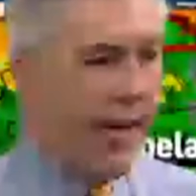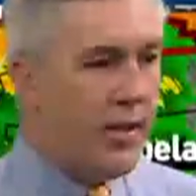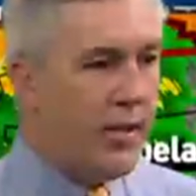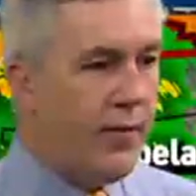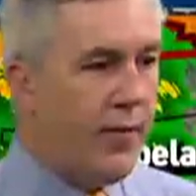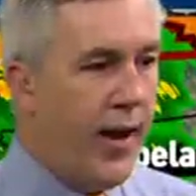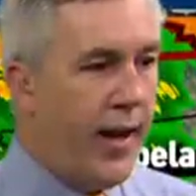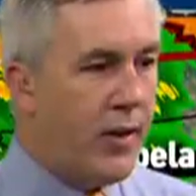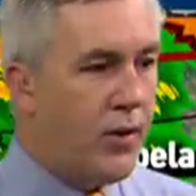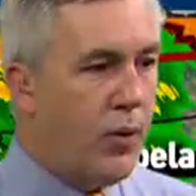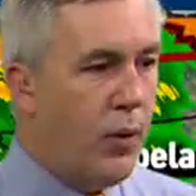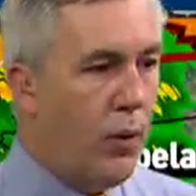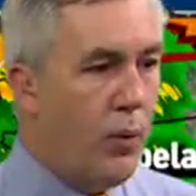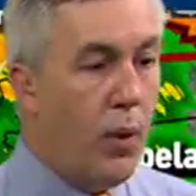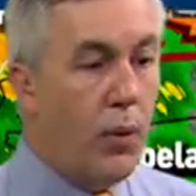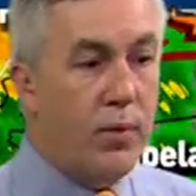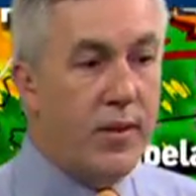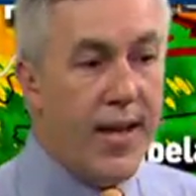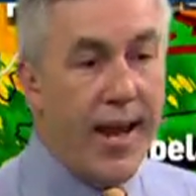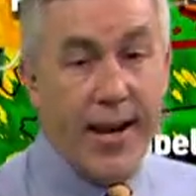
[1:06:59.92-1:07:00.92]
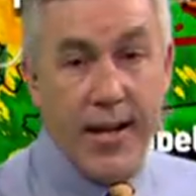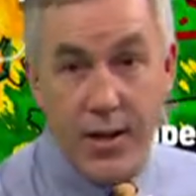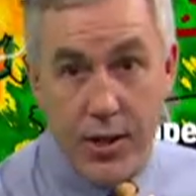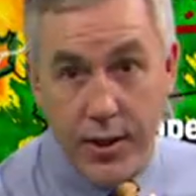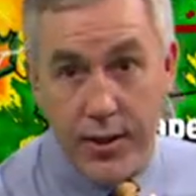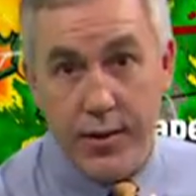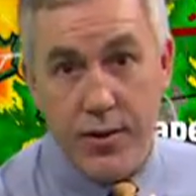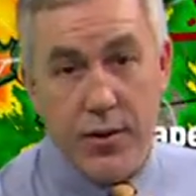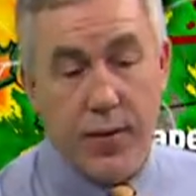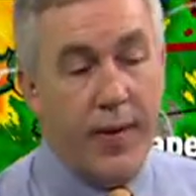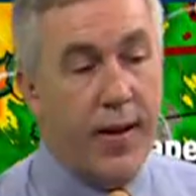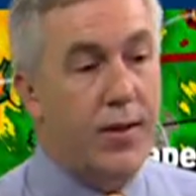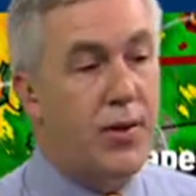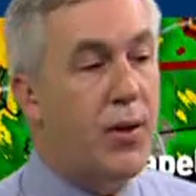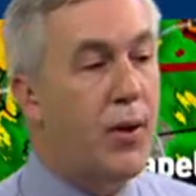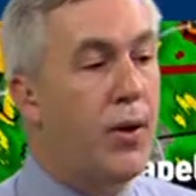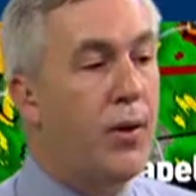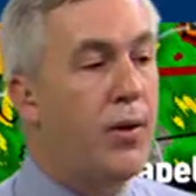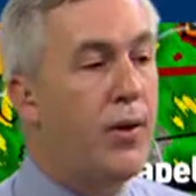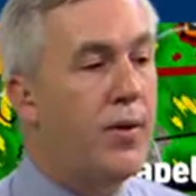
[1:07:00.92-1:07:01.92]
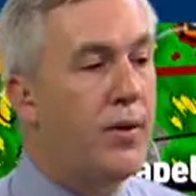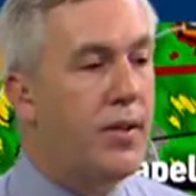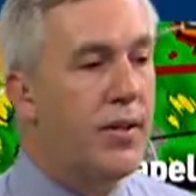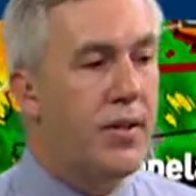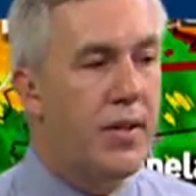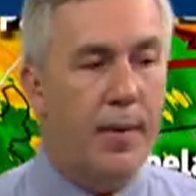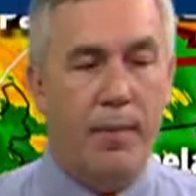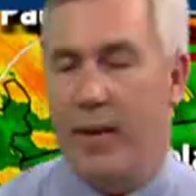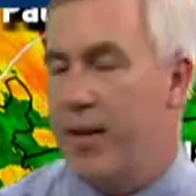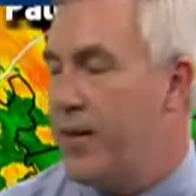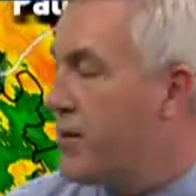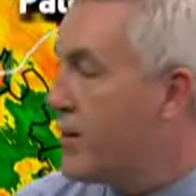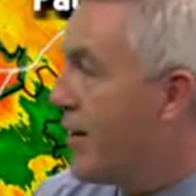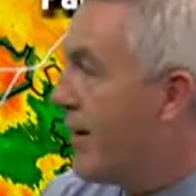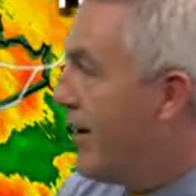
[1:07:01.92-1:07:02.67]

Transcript: of actual rotation. So that's good news. And some of these